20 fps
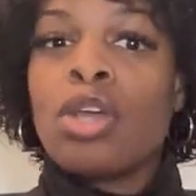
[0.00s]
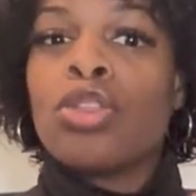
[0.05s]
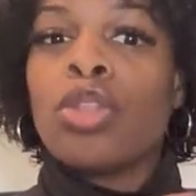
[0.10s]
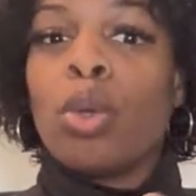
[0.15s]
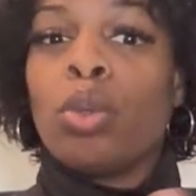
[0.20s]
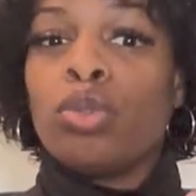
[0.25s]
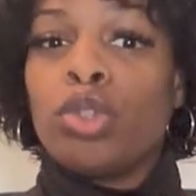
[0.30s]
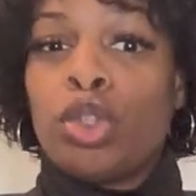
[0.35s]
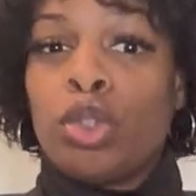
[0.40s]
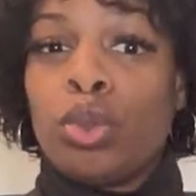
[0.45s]

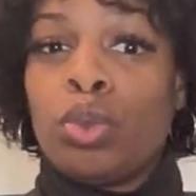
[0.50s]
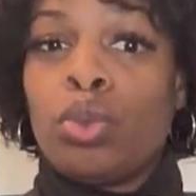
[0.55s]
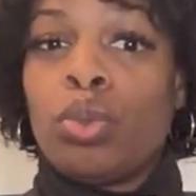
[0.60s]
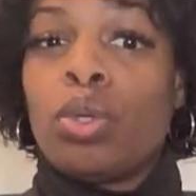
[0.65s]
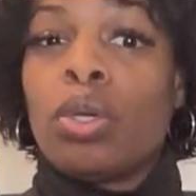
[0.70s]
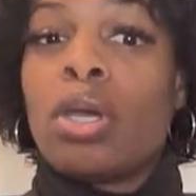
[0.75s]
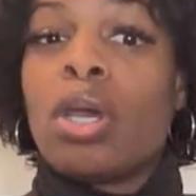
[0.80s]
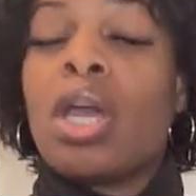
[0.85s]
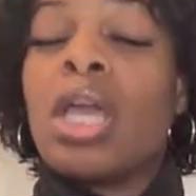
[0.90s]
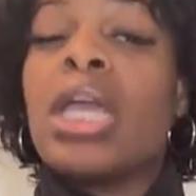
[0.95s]
So
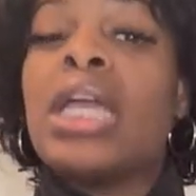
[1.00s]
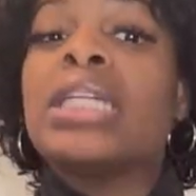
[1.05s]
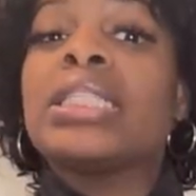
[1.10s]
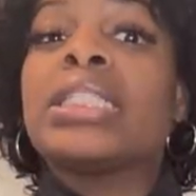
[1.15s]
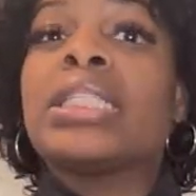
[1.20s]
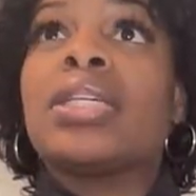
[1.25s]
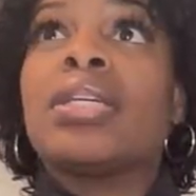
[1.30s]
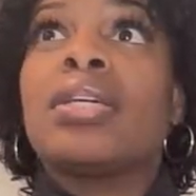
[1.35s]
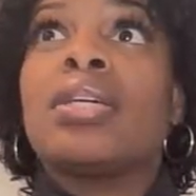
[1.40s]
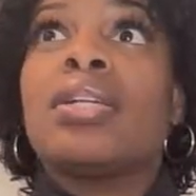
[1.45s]
2.
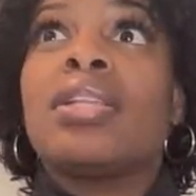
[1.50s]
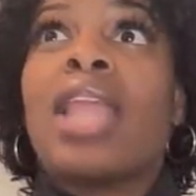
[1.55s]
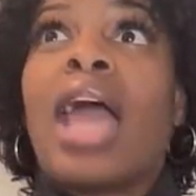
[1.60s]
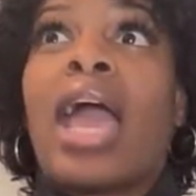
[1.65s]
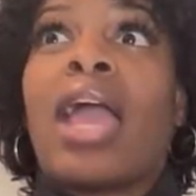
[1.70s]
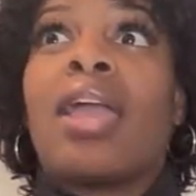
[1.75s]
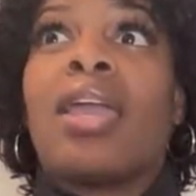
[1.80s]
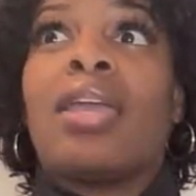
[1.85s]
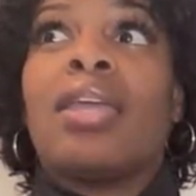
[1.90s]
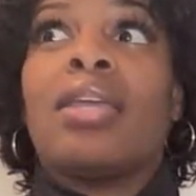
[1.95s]
Is it
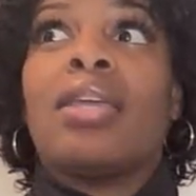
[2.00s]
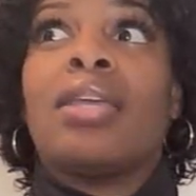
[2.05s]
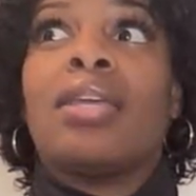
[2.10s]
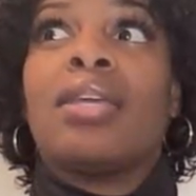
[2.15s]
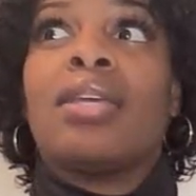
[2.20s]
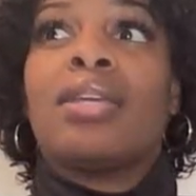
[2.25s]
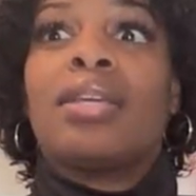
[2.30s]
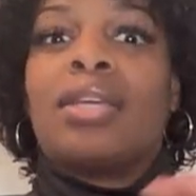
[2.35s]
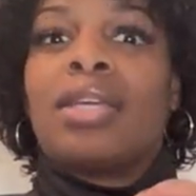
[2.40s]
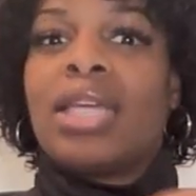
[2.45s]
like
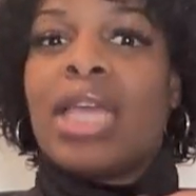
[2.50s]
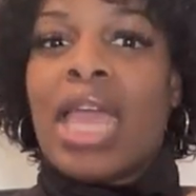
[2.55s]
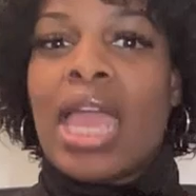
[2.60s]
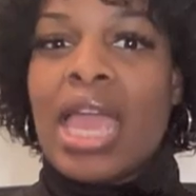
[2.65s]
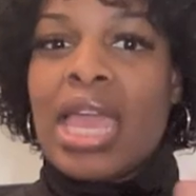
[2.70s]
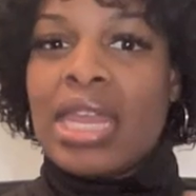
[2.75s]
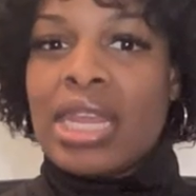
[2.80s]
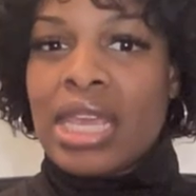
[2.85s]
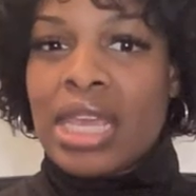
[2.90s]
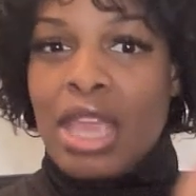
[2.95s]

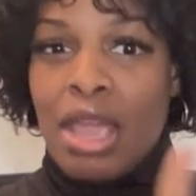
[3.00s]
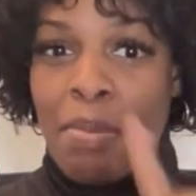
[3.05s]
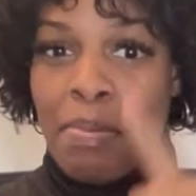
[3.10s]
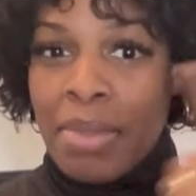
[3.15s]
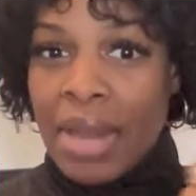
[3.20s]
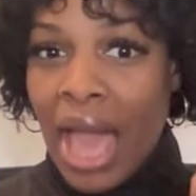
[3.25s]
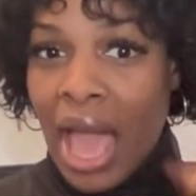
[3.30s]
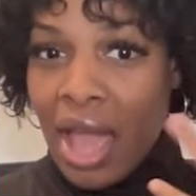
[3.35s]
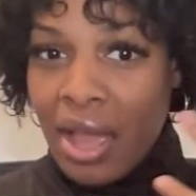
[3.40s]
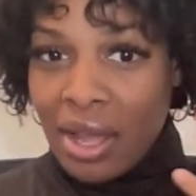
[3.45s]
any
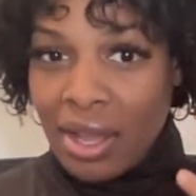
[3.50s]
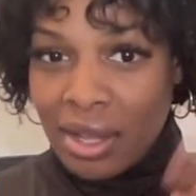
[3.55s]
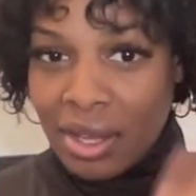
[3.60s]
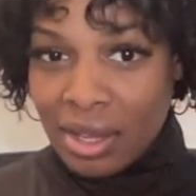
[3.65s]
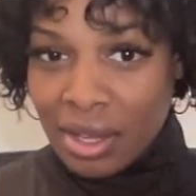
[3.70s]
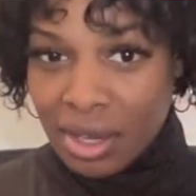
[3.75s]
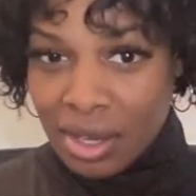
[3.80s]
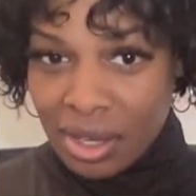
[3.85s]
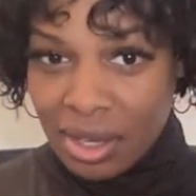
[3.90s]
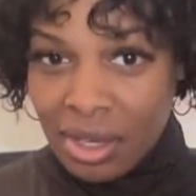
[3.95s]
Black
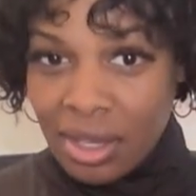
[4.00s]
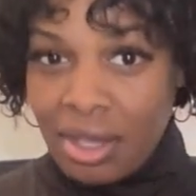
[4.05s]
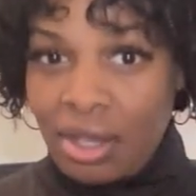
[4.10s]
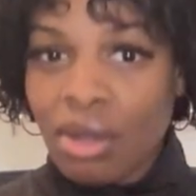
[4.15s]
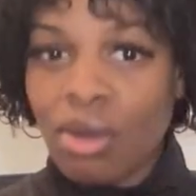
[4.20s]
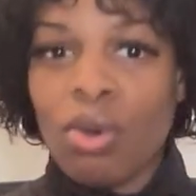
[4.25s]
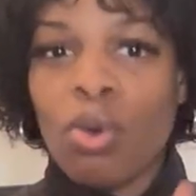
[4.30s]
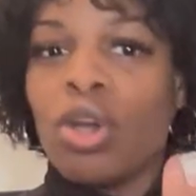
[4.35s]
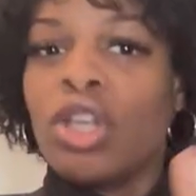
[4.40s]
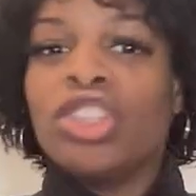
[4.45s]

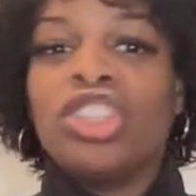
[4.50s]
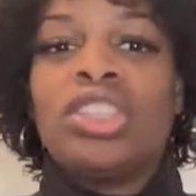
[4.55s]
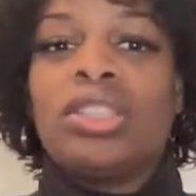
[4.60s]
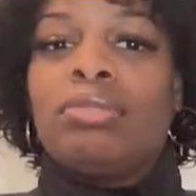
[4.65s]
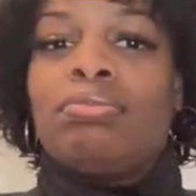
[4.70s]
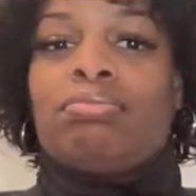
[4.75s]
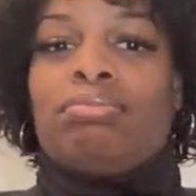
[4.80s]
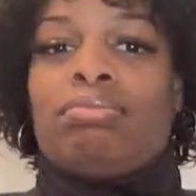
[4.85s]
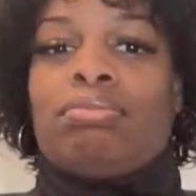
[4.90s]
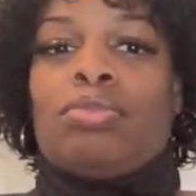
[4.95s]
or
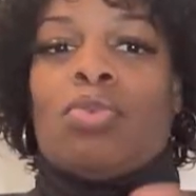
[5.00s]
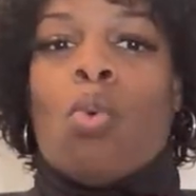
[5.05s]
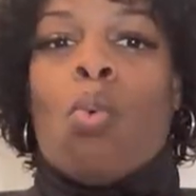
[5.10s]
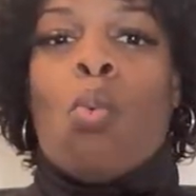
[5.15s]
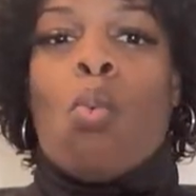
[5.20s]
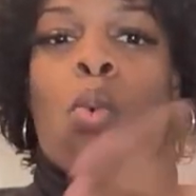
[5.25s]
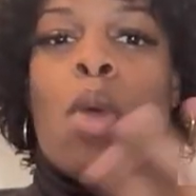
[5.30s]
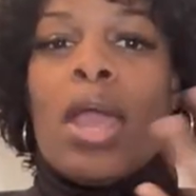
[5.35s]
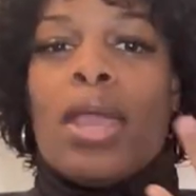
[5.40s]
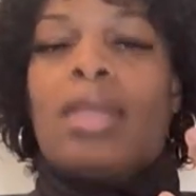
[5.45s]
just
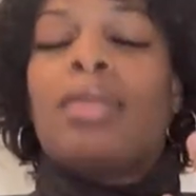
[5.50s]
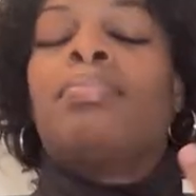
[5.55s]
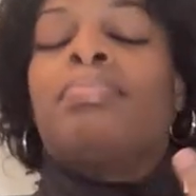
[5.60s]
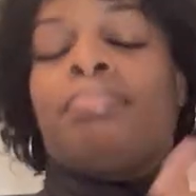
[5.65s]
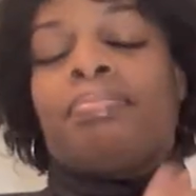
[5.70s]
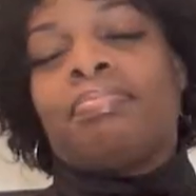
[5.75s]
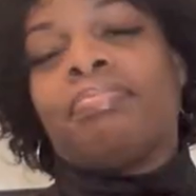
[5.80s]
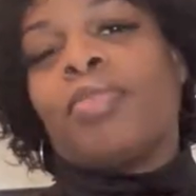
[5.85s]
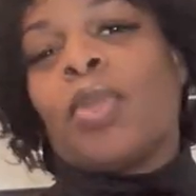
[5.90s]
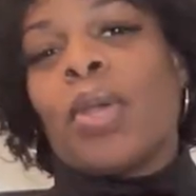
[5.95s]
white?
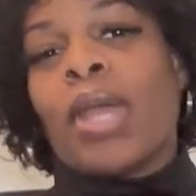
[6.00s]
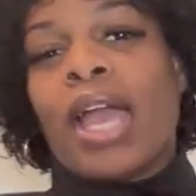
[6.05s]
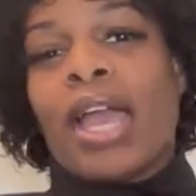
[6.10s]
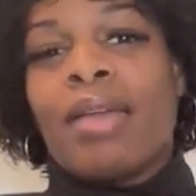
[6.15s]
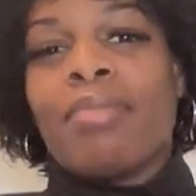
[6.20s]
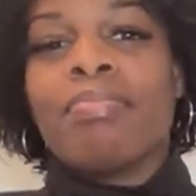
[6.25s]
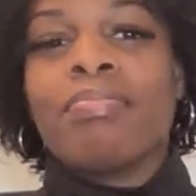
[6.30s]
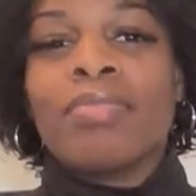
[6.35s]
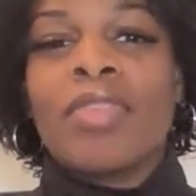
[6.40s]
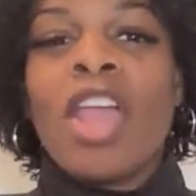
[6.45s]
Okay.
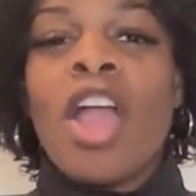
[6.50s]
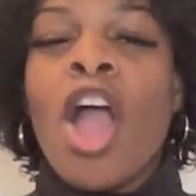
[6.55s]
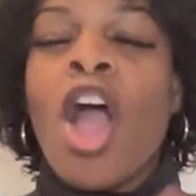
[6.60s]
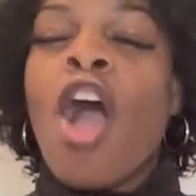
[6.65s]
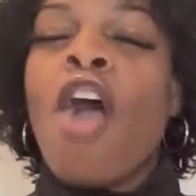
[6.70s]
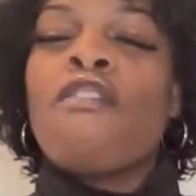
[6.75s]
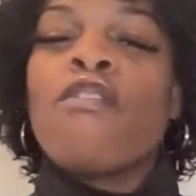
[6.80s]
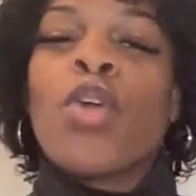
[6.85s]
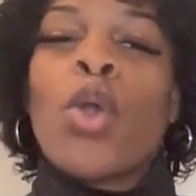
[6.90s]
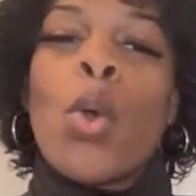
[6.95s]

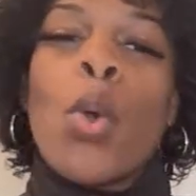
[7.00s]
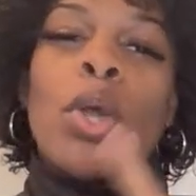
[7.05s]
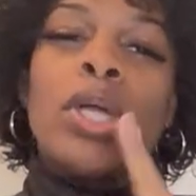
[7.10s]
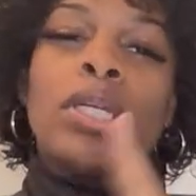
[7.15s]
Of course,